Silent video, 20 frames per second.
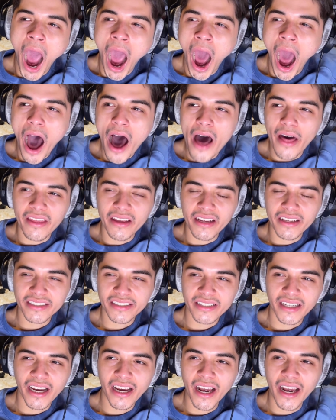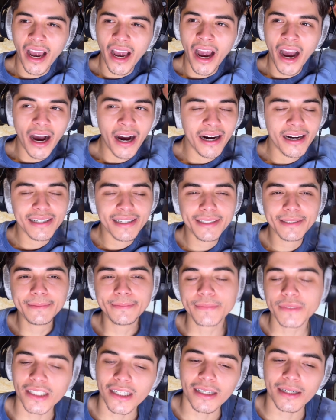Oh shit.
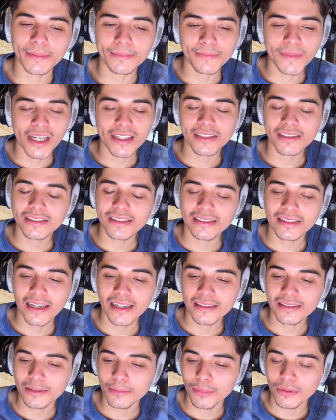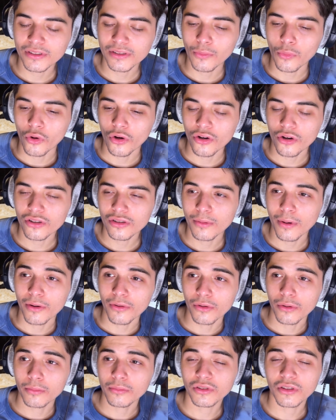Um, I just decided to put some order into my
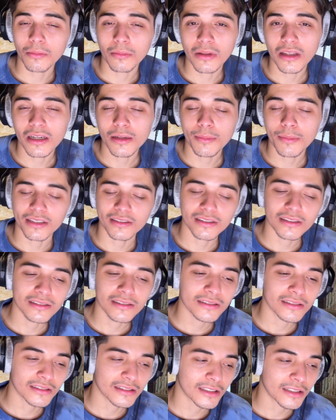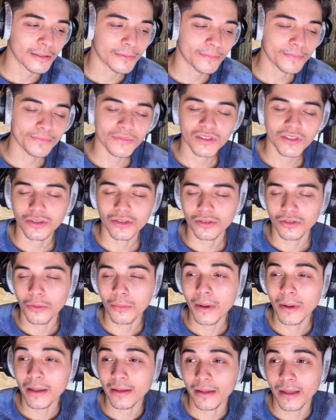room, so I'm cleaning my sheets and shit. So don't
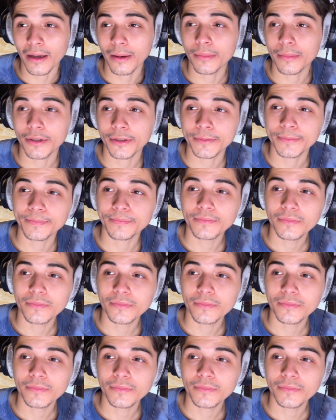mind that, bro.